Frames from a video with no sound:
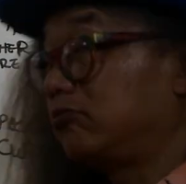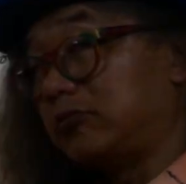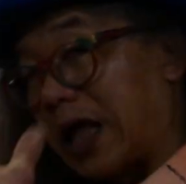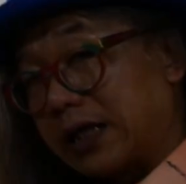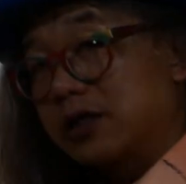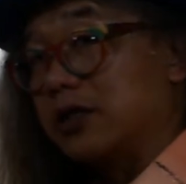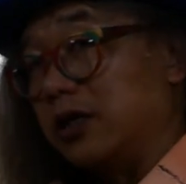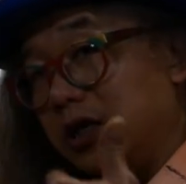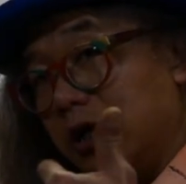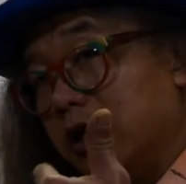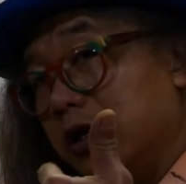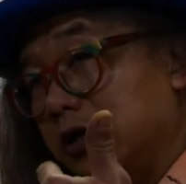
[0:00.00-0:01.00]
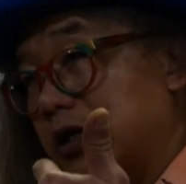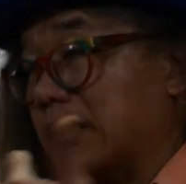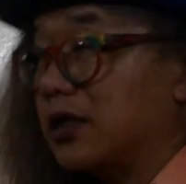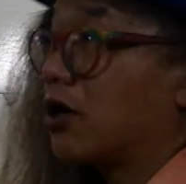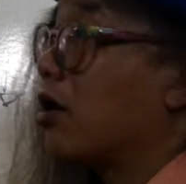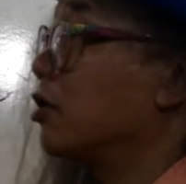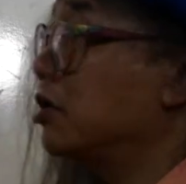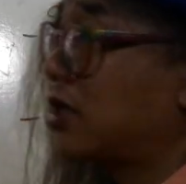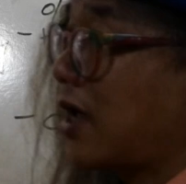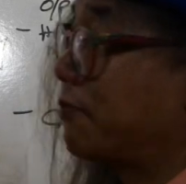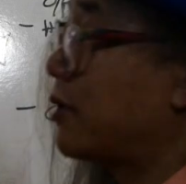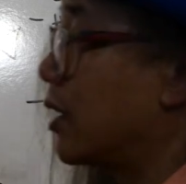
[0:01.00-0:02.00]
That's the, that's the
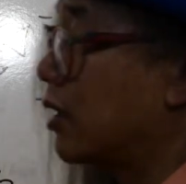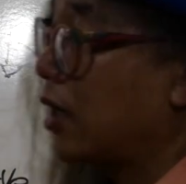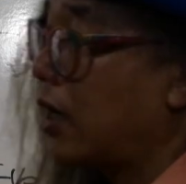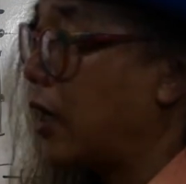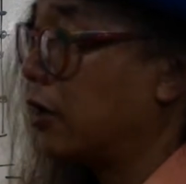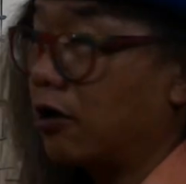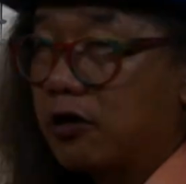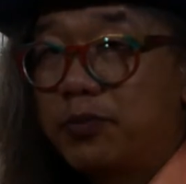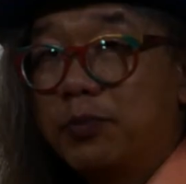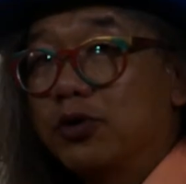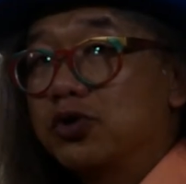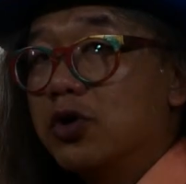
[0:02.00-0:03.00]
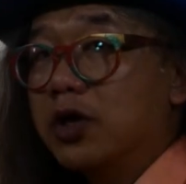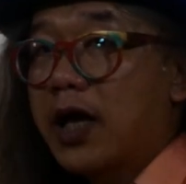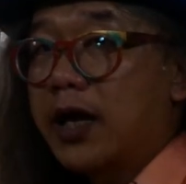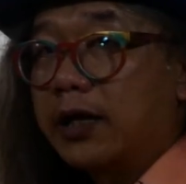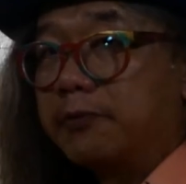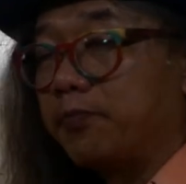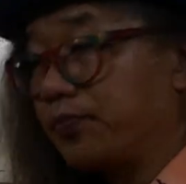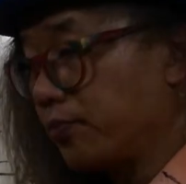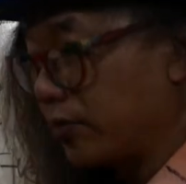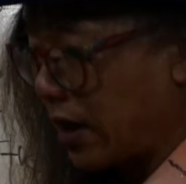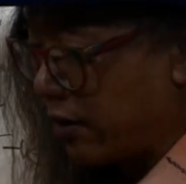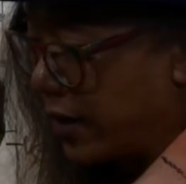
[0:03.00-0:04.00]
concept that a lot of people don't get it.
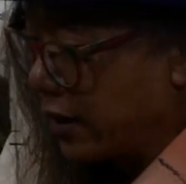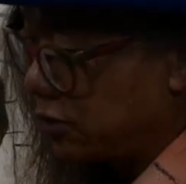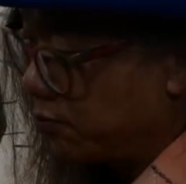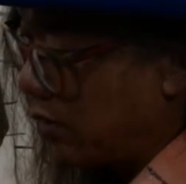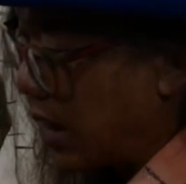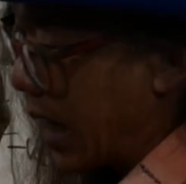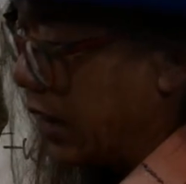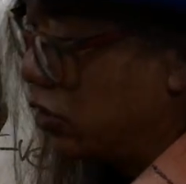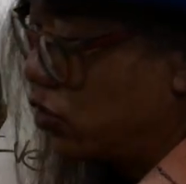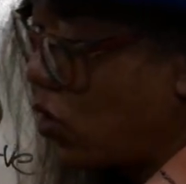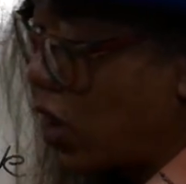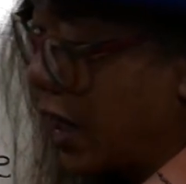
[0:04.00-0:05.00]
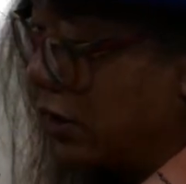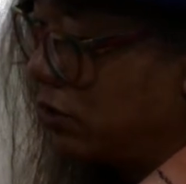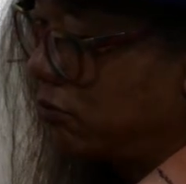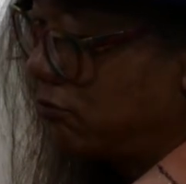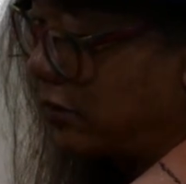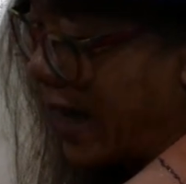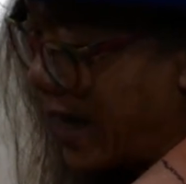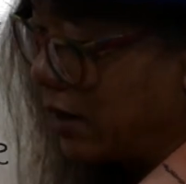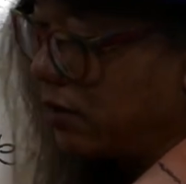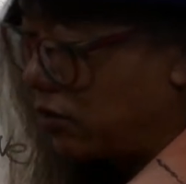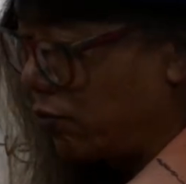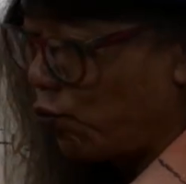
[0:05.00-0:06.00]
Now, I, don't, I
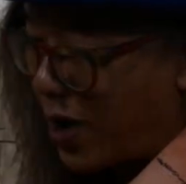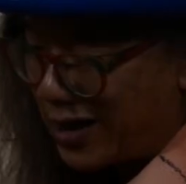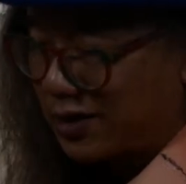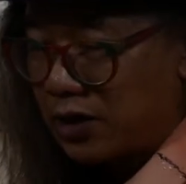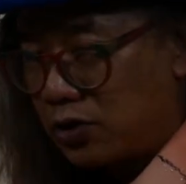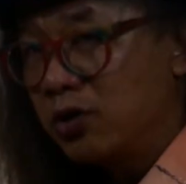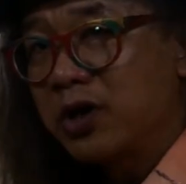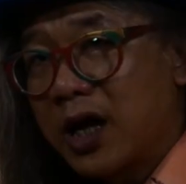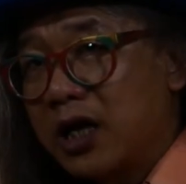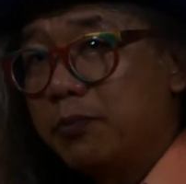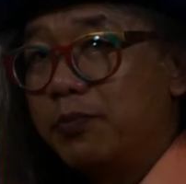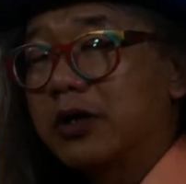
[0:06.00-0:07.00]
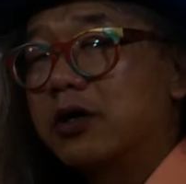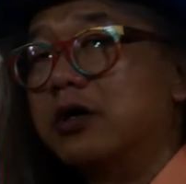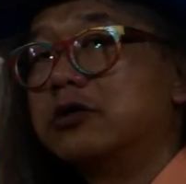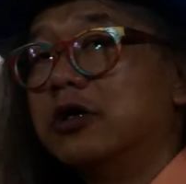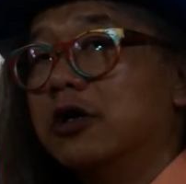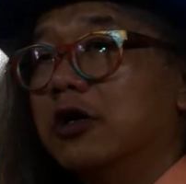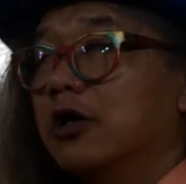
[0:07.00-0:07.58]
get why they don't get it because